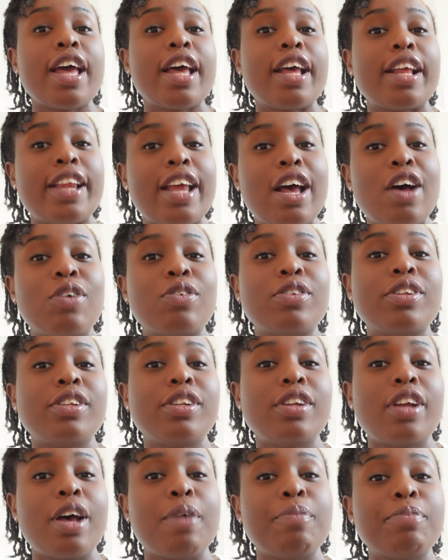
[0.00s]
Now
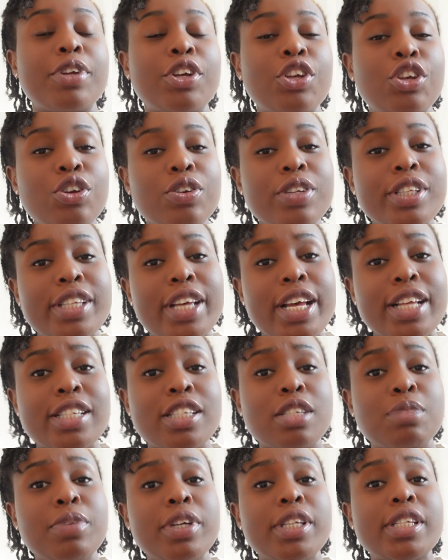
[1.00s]
the QTS
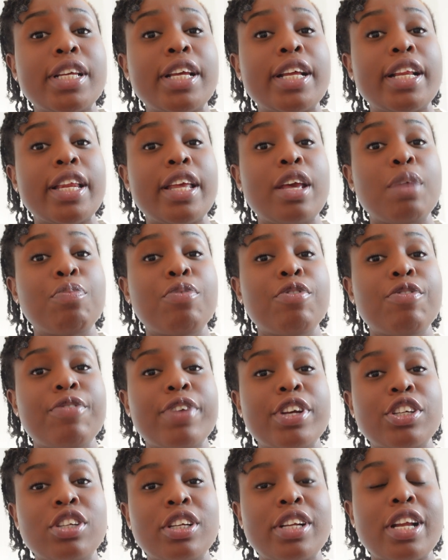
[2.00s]
is basically a
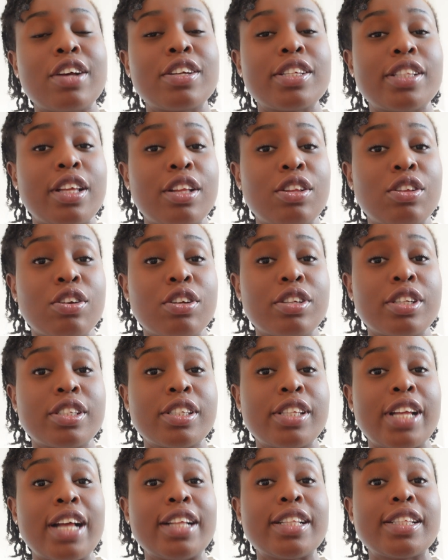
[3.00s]
professional status
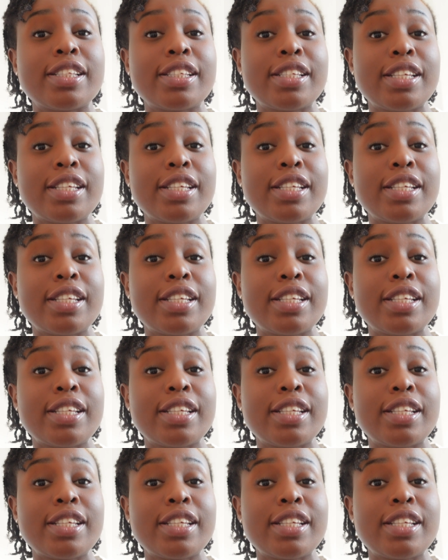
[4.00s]
that